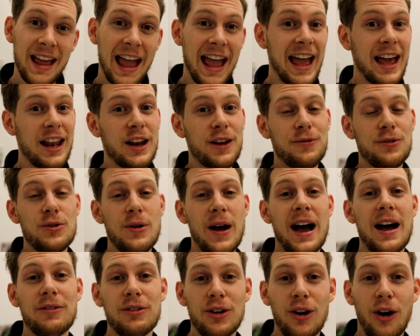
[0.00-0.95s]
And if you
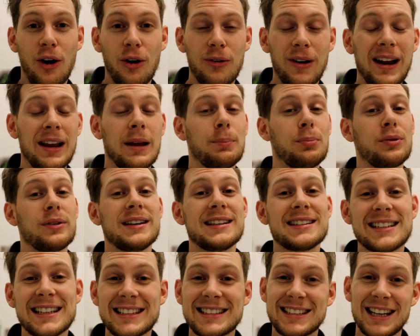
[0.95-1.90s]
haven't already,
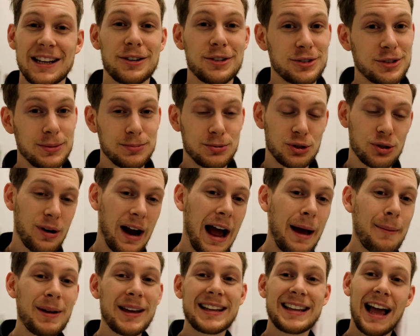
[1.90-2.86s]
please consider
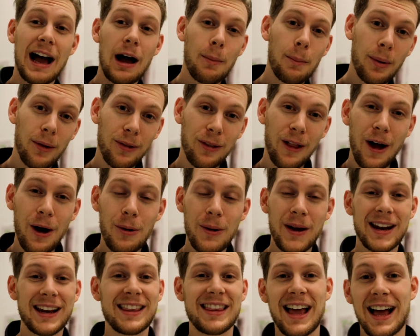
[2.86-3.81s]
subscribing down below,
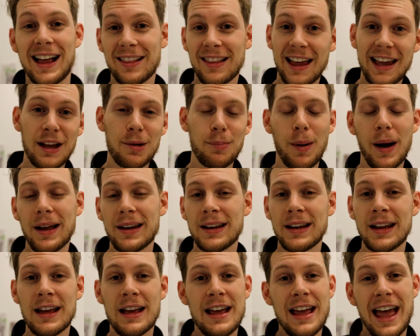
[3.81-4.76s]
hitting that like
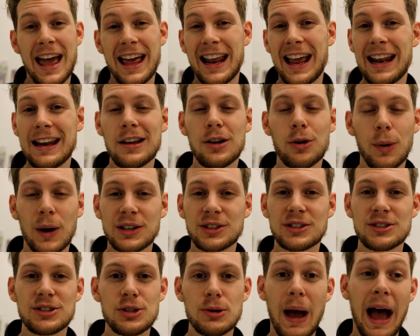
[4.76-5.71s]
button, and any
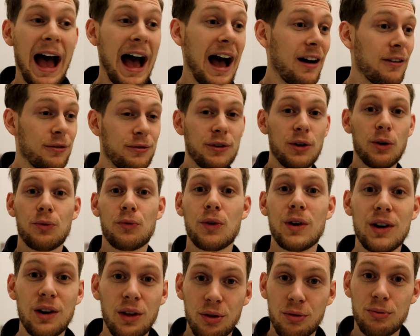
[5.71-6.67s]
questions you have, feel
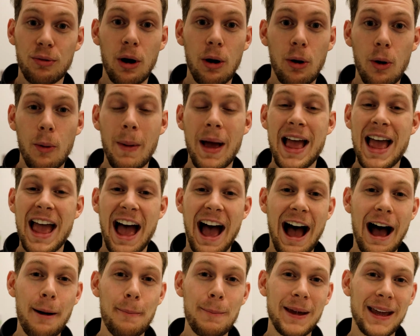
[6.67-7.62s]
free to throw them
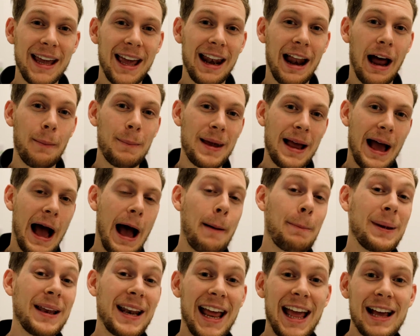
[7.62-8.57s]
at me and I'd be
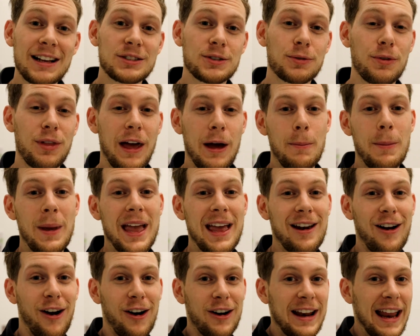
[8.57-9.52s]
happy to answer them
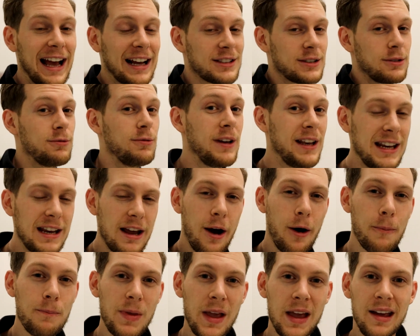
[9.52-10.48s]
in our next
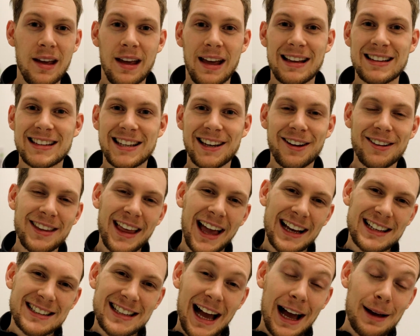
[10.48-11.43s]
video. Until
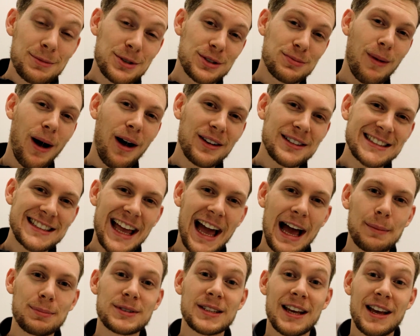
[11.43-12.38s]
next time, small
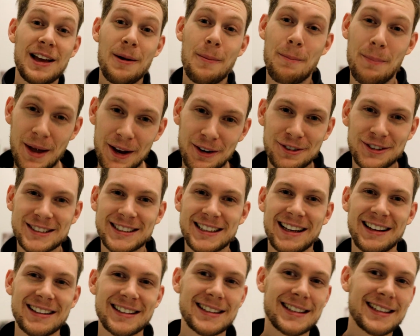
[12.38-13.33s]
steps, big
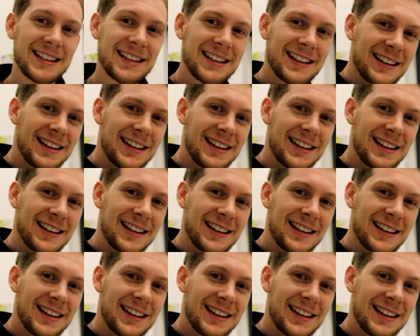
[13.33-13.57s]
results.